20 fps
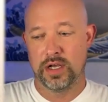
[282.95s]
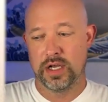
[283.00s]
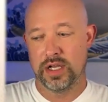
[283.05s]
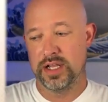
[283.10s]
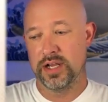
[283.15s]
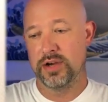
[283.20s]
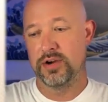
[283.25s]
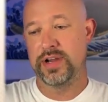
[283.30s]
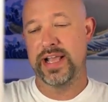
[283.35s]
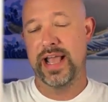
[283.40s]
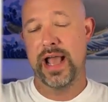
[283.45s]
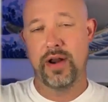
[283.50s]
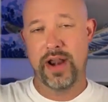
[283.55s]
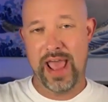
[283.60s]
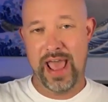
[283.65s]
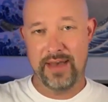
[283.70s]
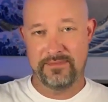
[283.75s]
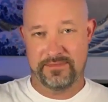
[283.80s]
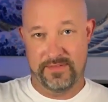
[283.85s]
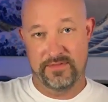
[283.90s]
clearing out
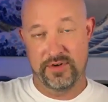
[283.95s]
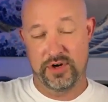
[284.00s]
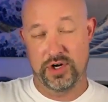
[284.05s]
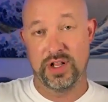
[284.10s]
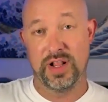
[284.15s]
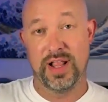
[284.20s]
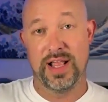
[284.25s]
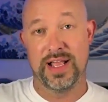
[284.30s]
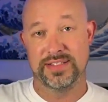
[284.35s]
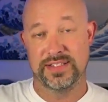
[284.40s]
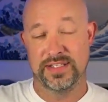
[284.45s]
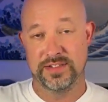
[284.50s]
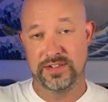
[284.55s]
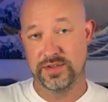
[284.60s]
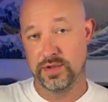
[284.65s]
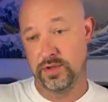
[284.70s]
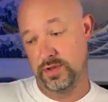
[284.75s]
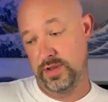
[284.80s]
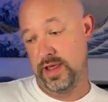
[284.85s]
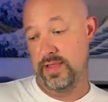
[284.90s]
half of your closet
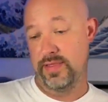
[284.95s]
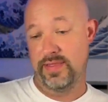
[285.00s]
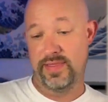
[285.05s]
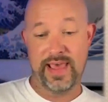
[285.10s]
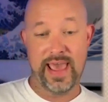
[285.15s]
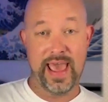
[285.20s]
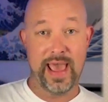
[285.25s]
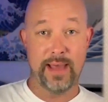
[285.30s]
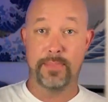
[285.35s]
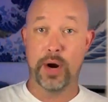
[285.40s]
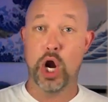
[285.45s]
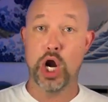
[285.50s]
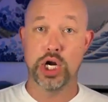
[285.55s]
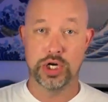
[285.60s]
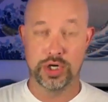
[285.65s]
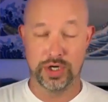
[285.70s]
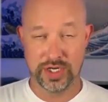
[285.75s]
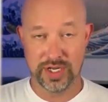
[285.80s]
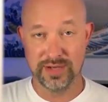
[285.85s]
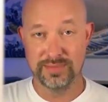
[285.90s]
so that that
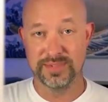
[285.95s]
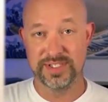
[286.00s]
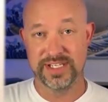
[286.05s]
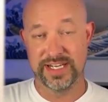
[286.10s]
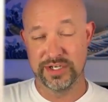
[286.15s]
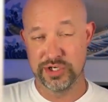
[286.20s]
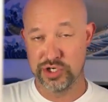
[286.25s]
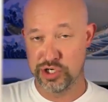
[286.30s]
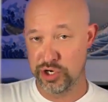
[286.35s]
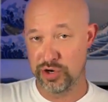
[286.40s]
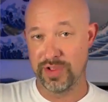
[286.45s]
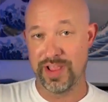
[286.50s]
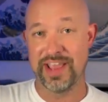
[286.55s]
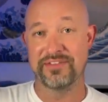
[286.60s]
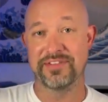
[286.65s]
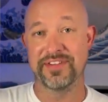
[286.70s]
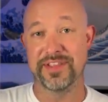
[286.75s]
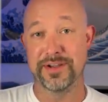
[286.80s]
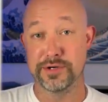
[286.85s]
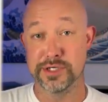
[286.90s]
partner comes into your
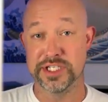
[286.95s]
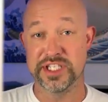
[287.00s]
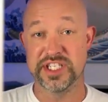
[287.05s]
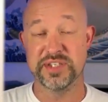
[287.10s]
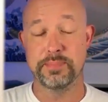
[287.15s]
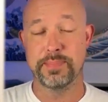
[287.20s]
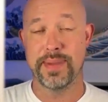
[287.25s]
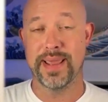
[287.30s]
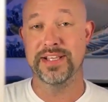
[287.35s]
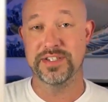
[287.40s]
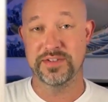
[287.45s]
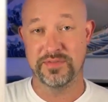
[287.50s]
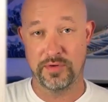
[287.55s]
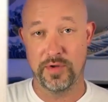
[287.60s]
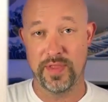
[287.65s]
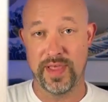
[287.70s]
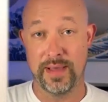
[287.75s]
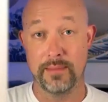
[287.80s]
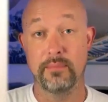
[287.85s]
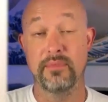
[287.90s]
life and there's space
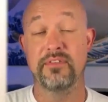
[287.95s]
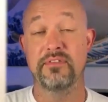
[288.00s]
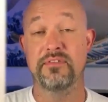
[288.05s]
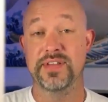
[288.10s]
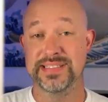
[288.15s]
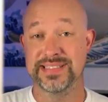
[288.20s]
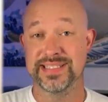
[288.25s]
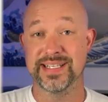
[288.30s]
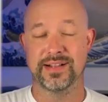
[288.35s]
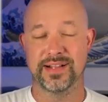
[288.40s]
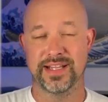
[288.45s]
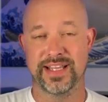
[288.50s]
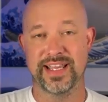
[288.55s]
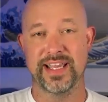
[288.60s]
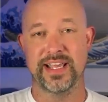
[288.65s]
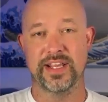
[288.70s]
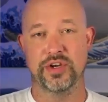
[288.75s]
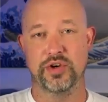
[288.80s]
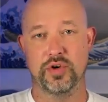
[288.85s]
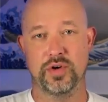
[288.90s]
for them
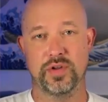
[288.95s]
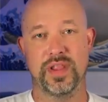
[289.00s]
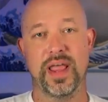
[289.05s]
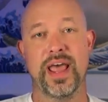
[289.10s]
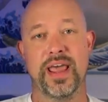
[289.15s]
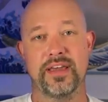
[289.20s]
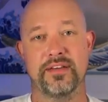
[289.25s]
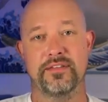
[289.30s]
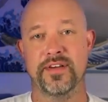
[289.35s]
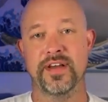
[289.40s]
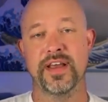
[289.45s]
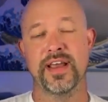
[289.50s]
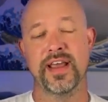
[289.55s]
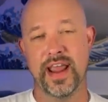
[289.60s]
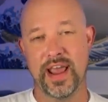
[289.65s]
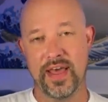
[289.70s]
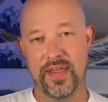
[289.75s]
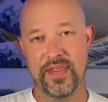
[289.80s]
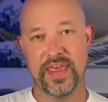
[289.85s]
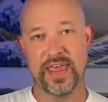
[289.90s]
physically in your life
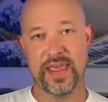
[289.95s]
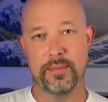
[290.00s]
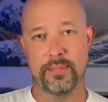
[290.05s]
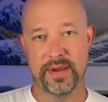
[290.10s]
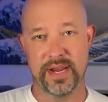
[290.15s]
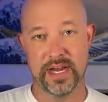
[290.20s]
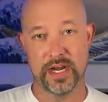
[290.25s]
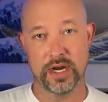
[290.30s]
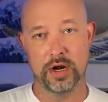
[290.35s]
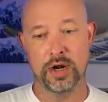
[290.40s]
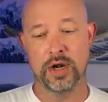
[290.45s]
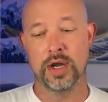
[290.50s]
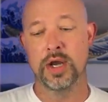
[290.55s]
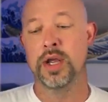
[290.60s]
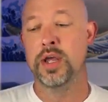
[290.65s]
and they appear.